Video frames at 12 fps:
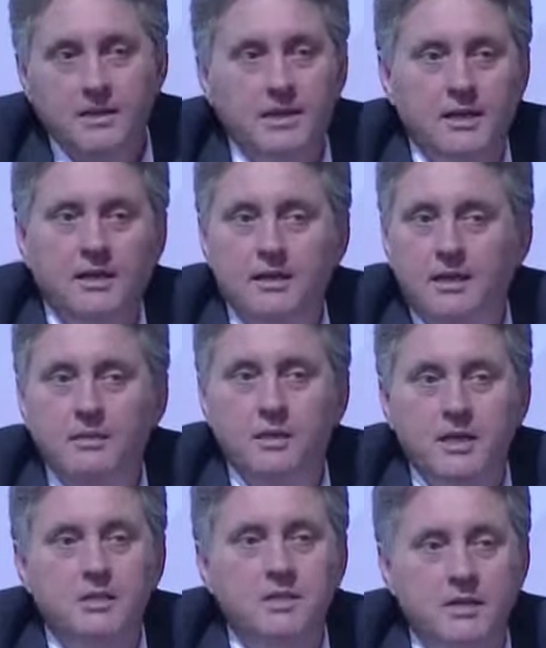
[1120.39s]
It, it
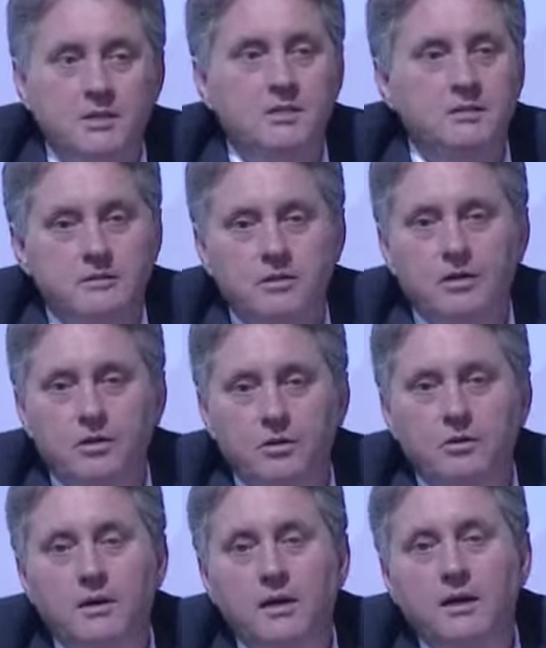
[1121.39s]
makes sense.
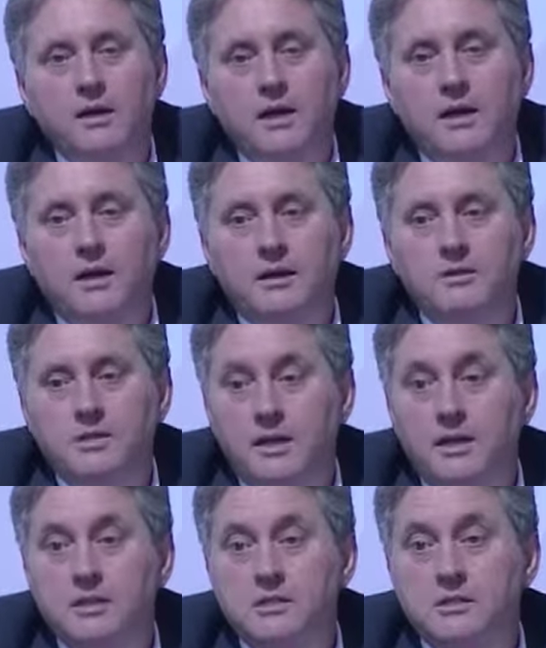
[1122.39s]
So, uh, so
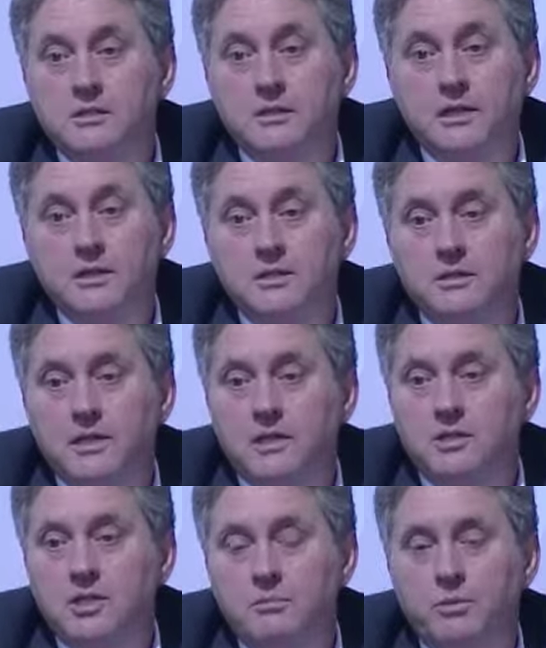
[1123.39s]
let's, let's, let's
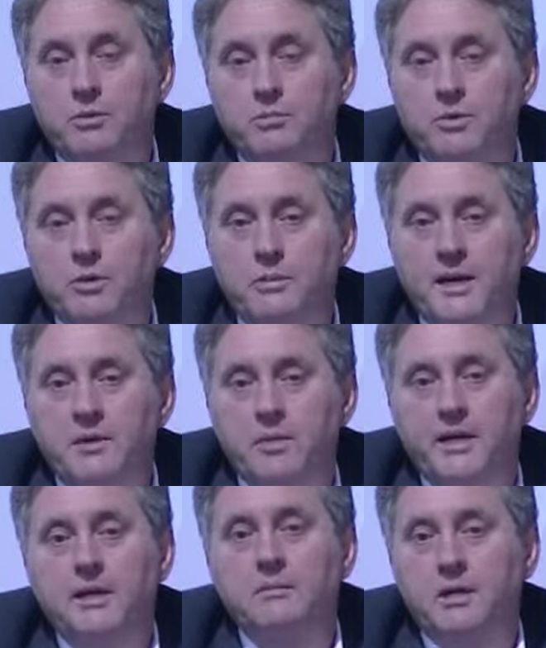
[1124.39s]
jump on board the
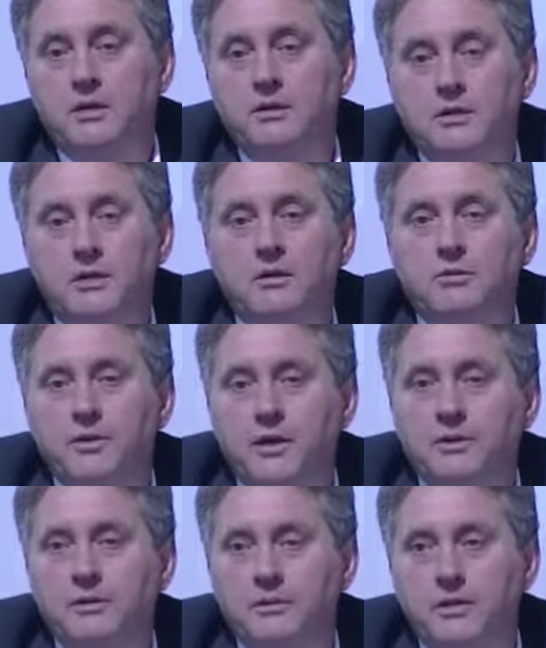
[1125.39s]
bandwagon because I don't think
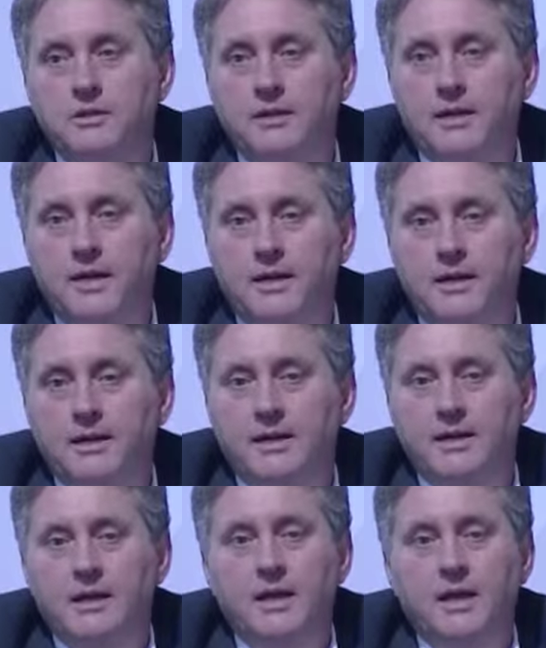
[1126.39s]

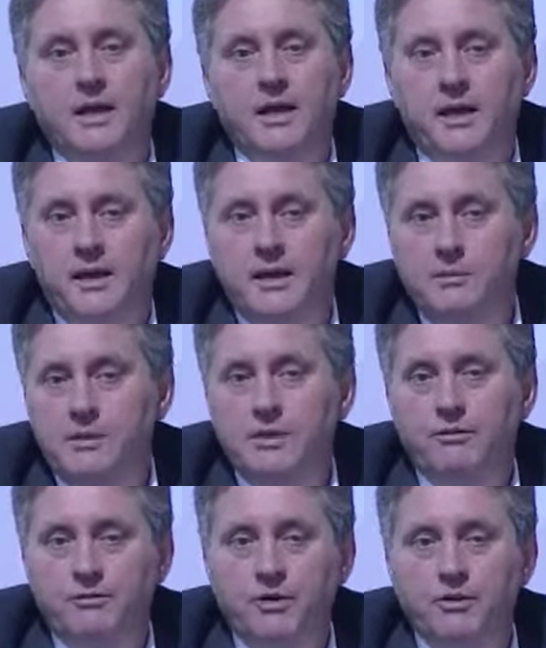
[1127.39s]
an unlimited
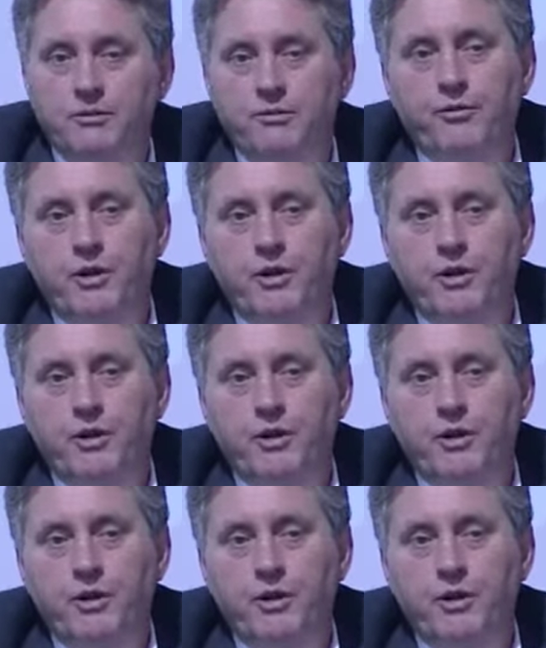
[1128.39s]
font of free